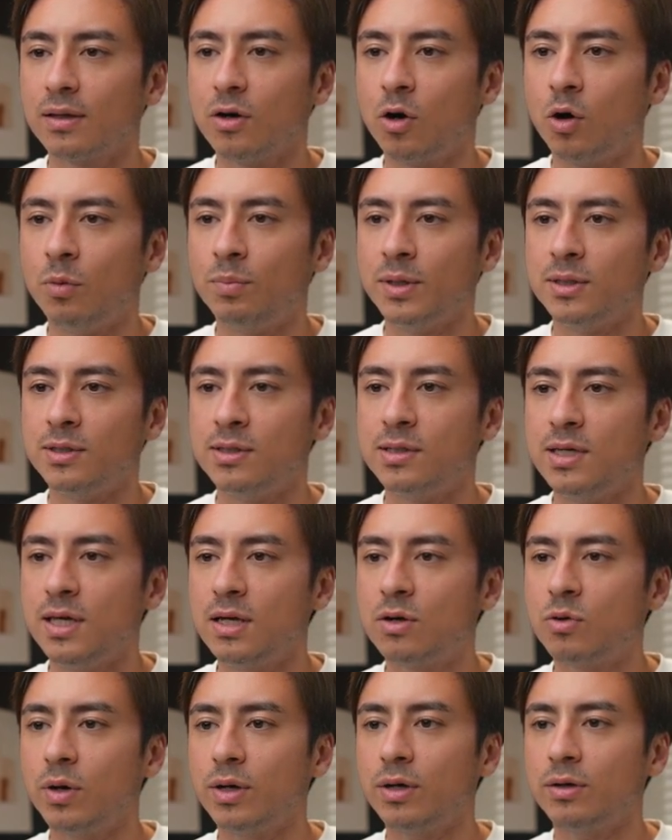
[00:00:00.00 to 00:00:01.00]
Open
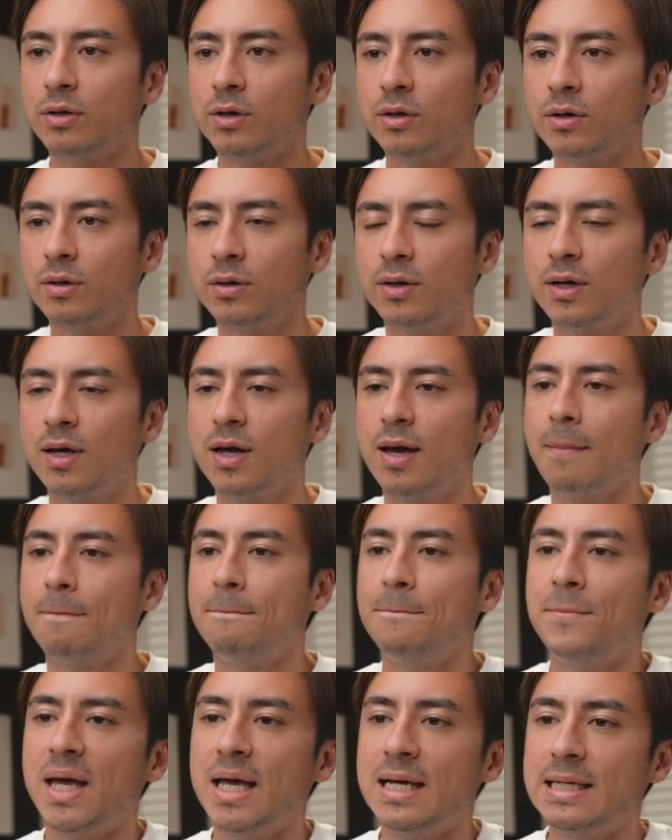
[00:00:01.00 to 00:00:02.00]
SQL Editor,
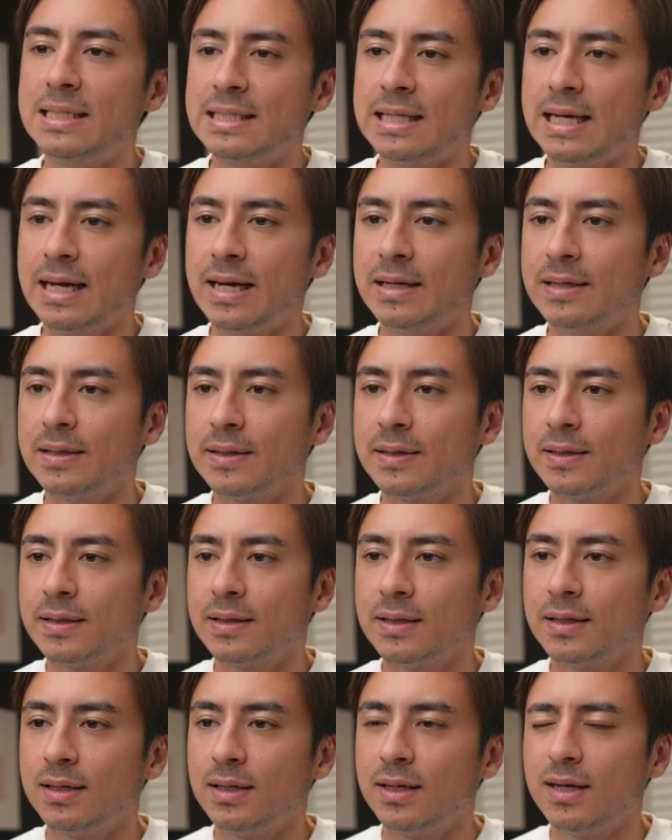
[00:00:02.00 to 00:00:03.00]
paste it.
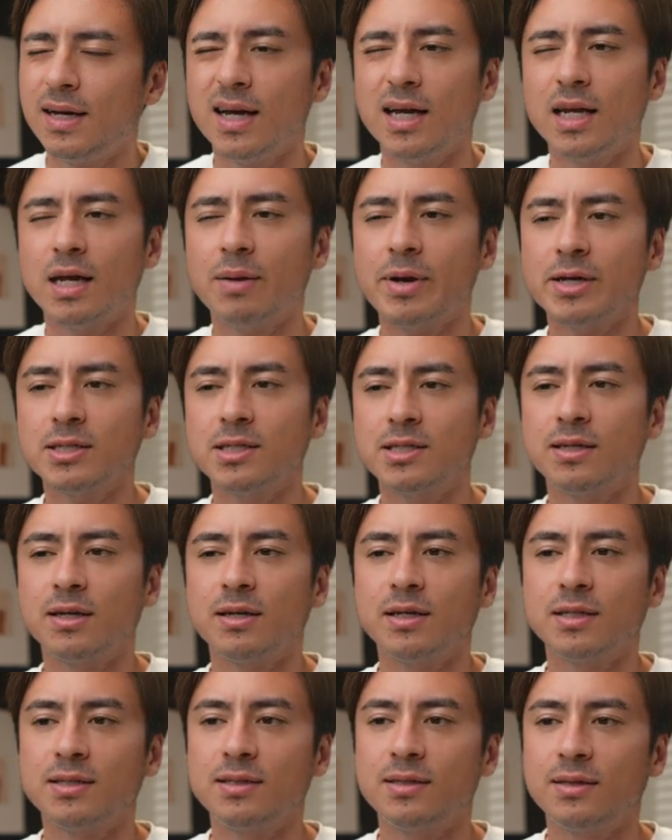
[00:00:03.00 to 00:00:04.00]
I'm actually
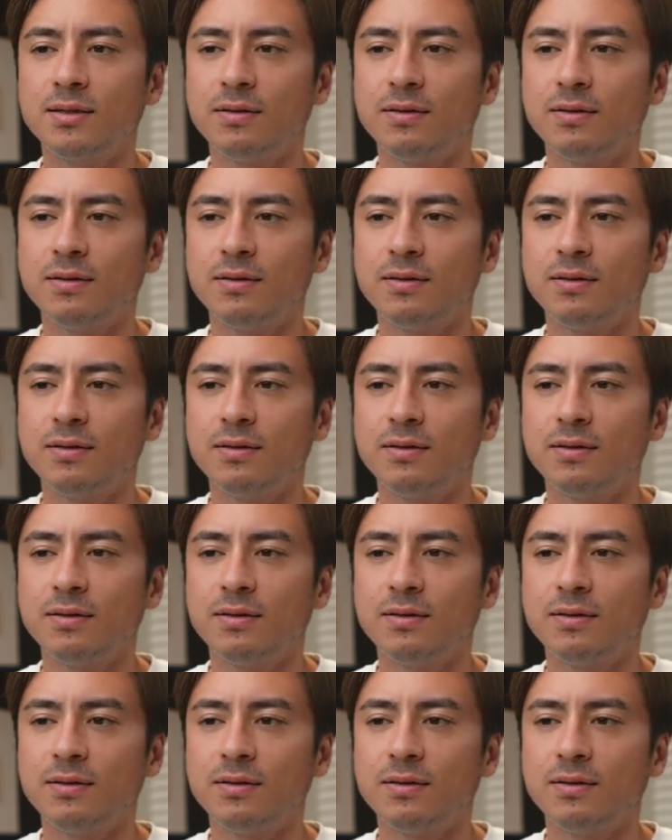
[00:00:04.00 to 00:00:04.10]
gonna